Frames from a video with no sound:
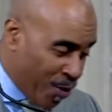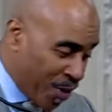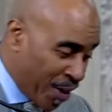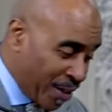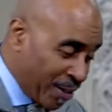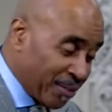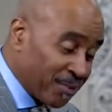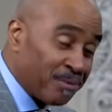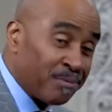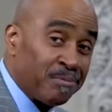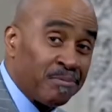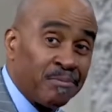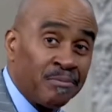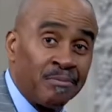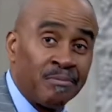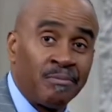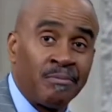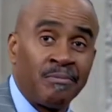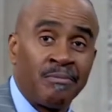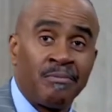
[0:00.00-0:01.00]
it.
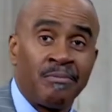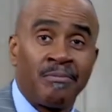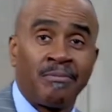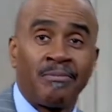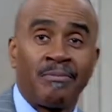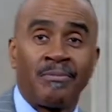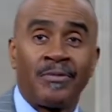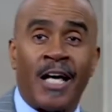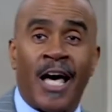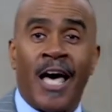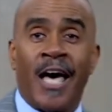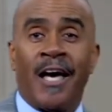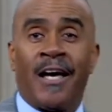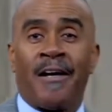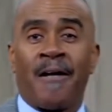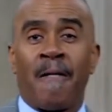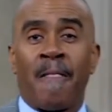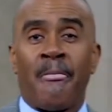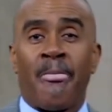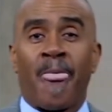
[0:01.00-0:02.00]

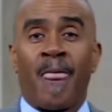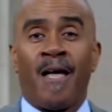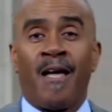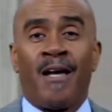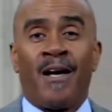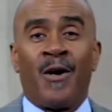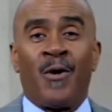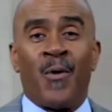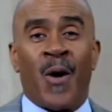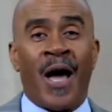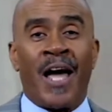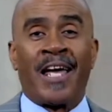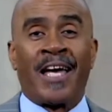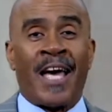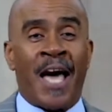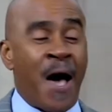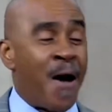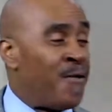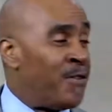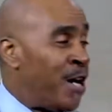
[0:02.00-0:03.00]
Yes where
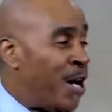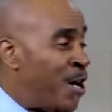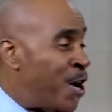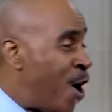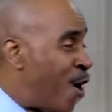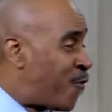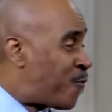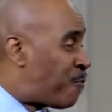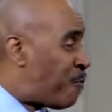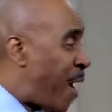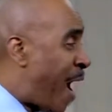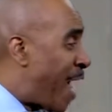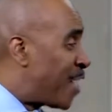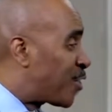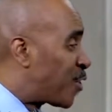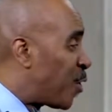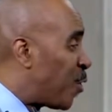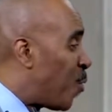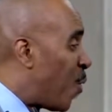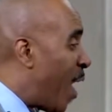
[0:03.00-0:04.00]
heaven and earth
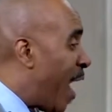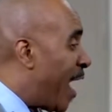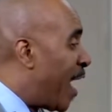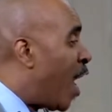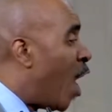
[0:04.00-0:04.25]
pass away,